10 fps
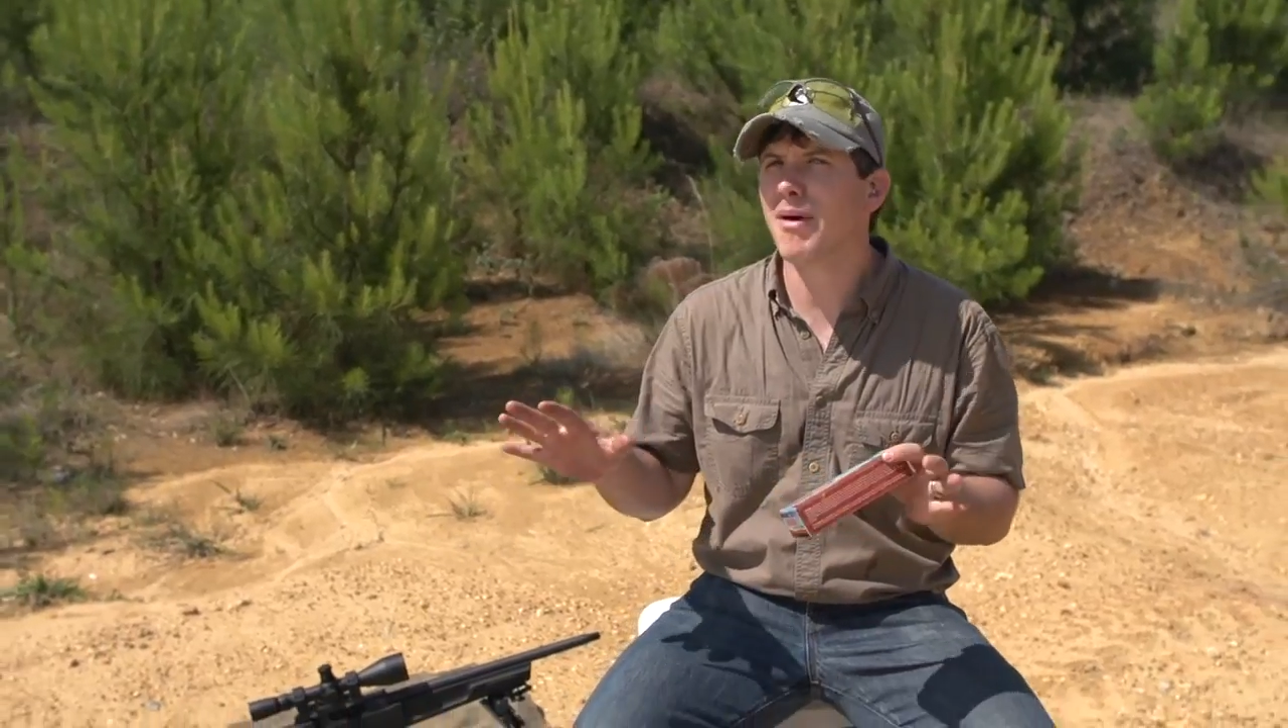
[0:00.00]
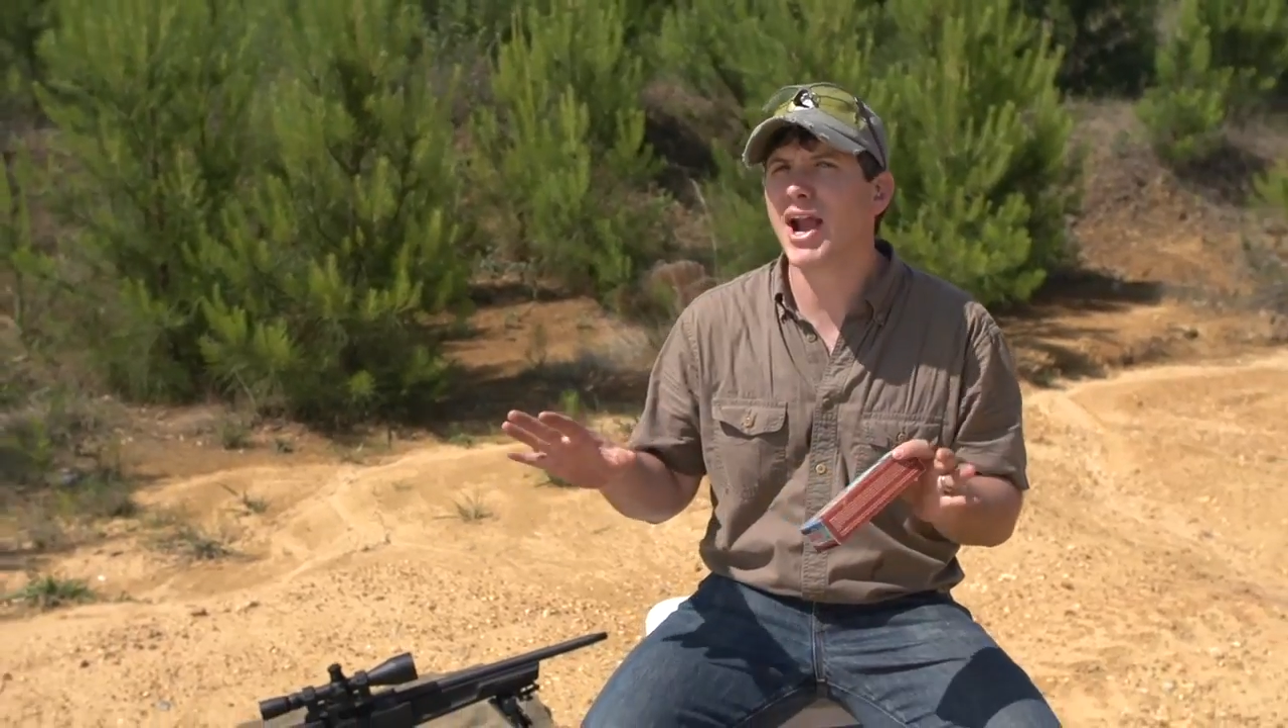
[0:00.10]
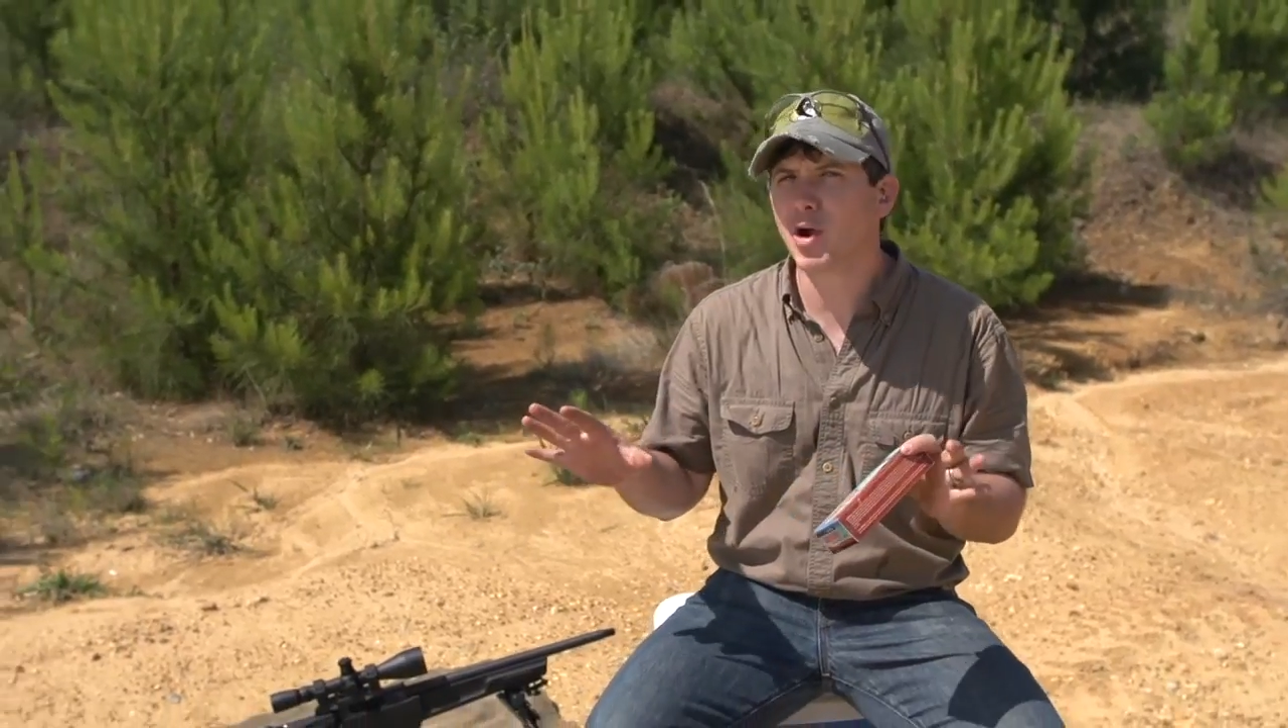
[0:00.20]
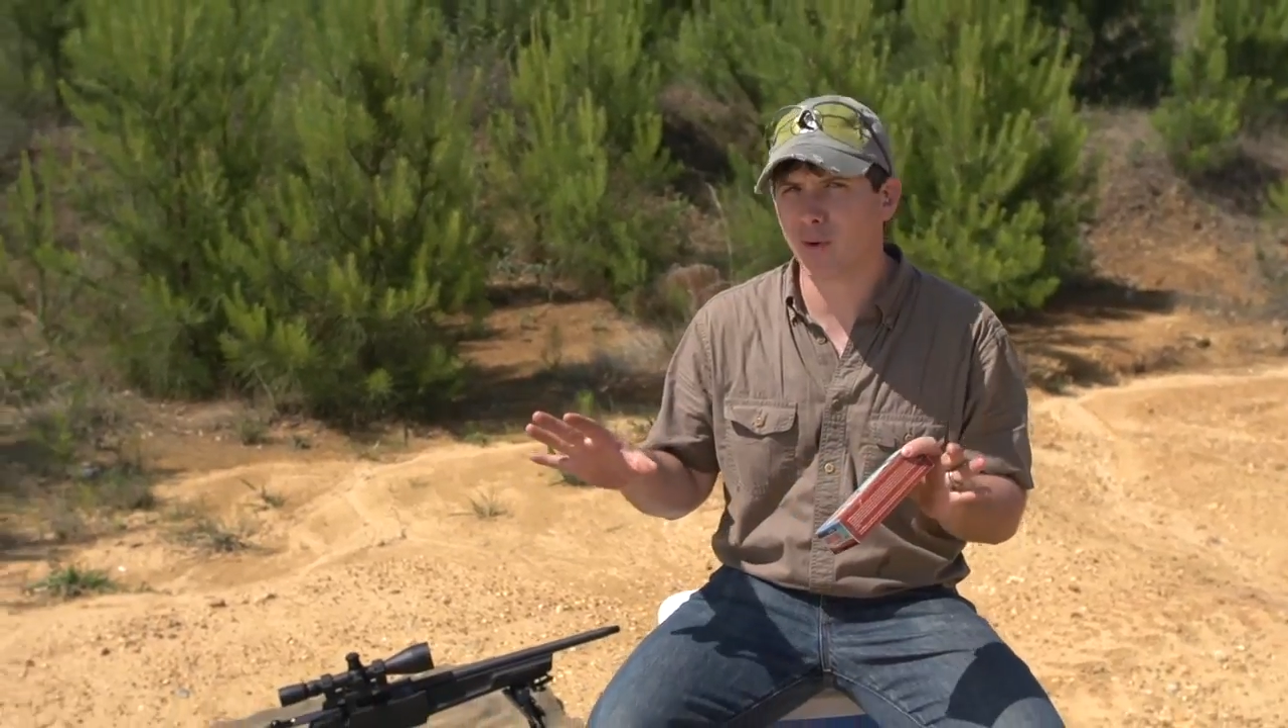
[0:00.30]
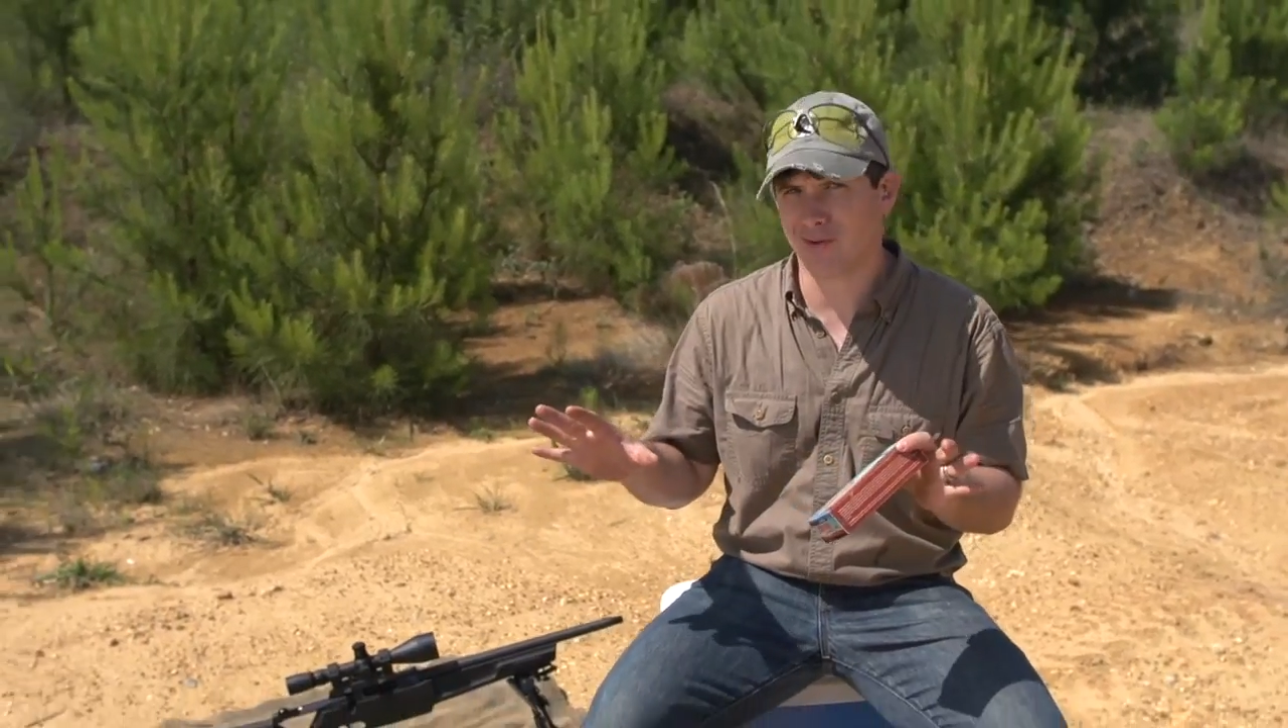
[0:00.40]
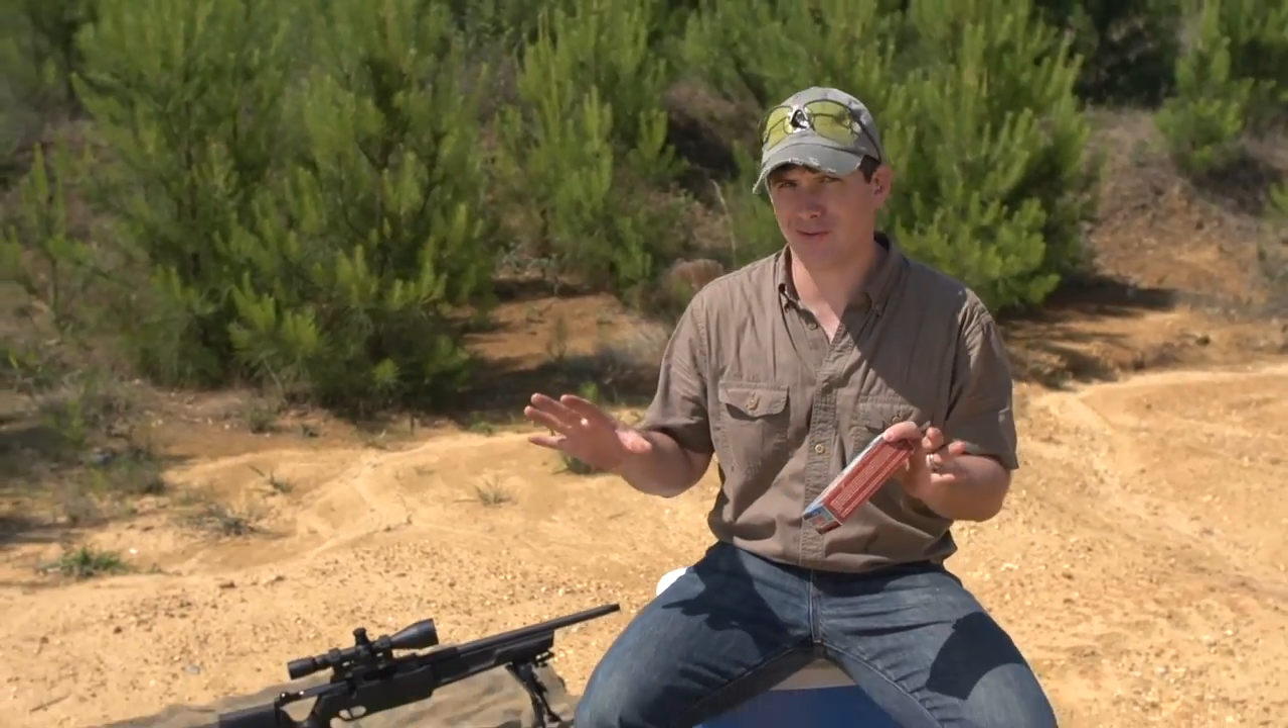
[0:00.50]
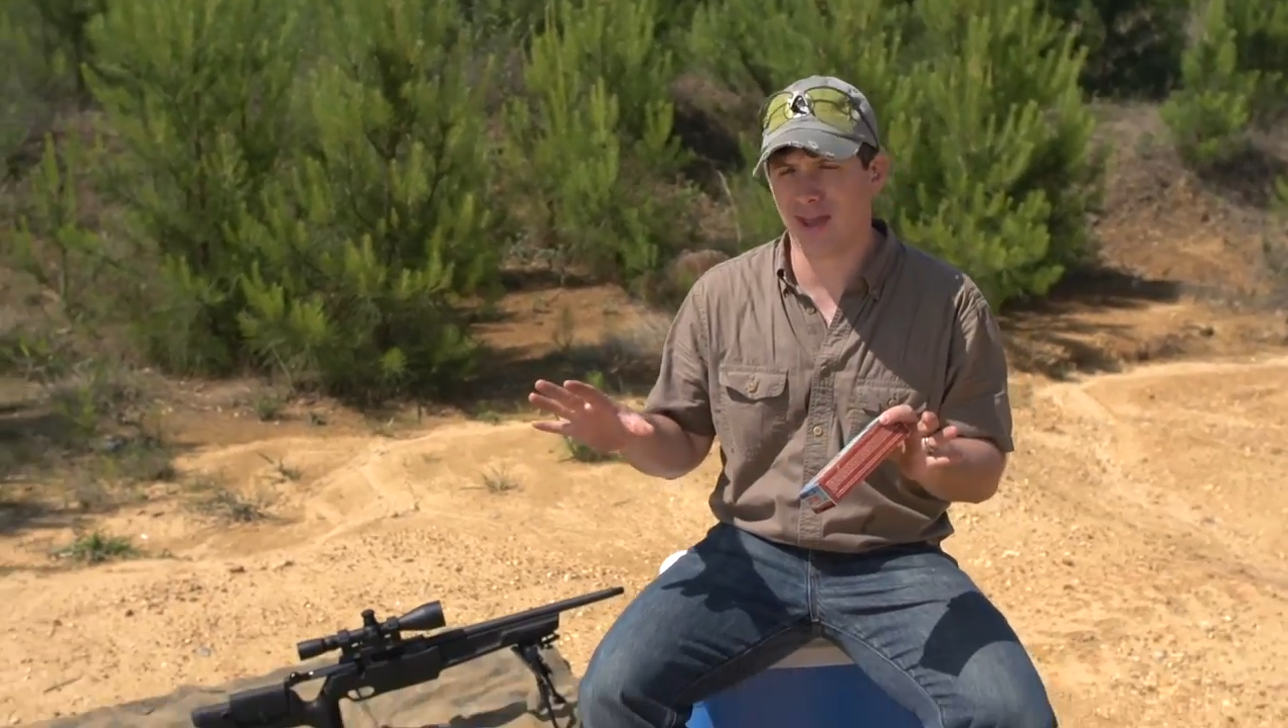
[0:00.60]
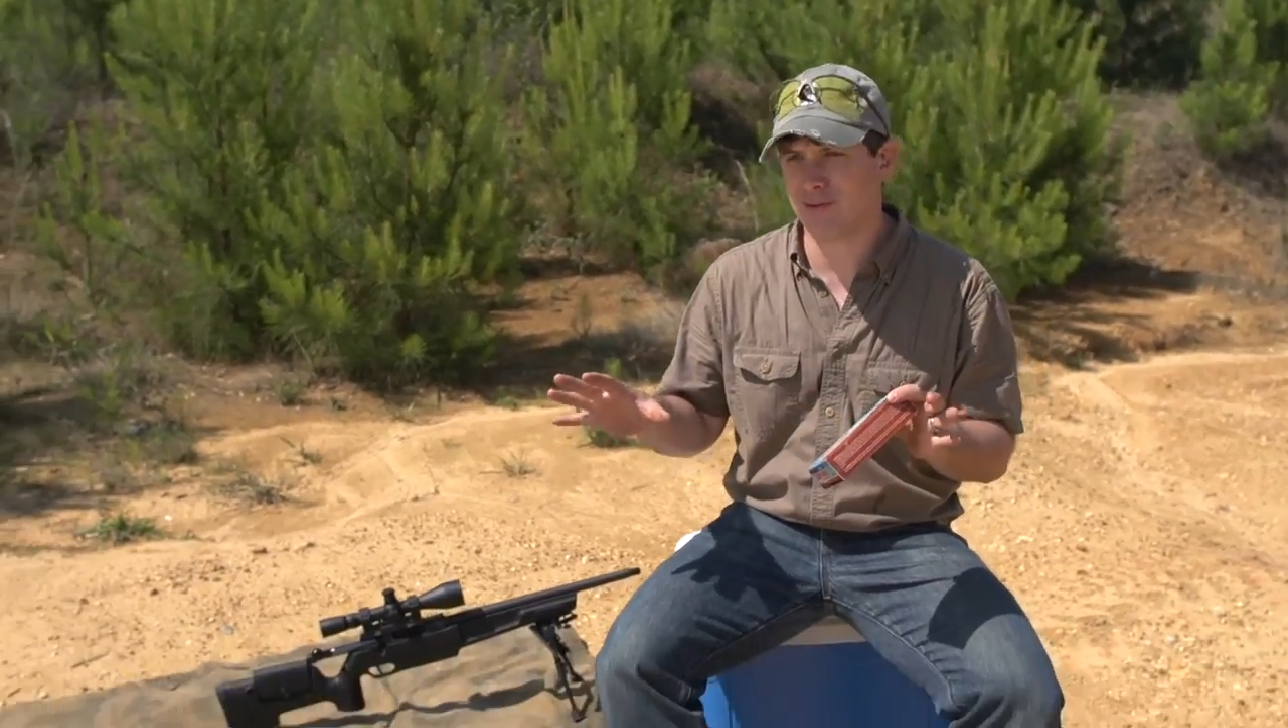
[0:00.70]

microwave the